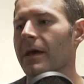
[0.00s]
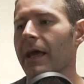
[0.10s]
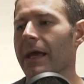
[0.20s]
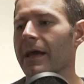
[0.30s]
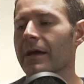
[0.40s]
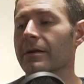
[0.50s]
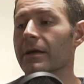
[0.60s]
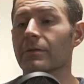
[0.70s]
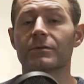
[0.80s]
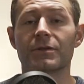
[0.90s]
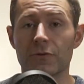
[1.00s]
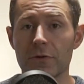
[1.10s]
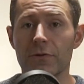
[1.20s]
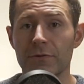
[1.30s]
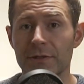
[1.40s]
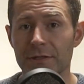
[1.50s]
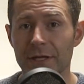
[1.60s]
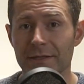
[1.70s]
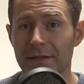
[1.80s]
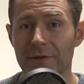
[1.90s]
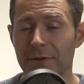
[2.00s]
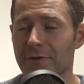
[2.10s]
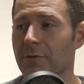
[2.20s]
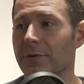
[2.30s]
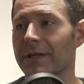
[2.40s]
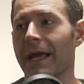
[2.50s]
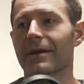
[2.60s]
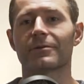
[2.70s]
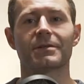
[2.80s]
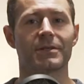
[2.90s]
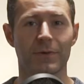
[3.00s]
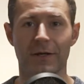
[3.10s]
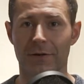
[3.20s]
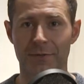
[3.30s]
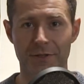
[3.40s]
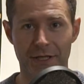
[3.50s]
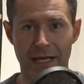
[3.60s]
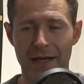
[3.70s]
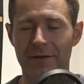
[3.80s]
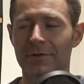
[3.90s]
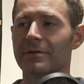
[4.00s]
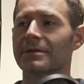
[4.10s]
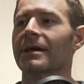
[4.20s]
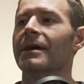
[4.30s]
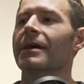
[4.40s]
And it was Drew who suggested that we do it with candles. So we got a bunch of candles.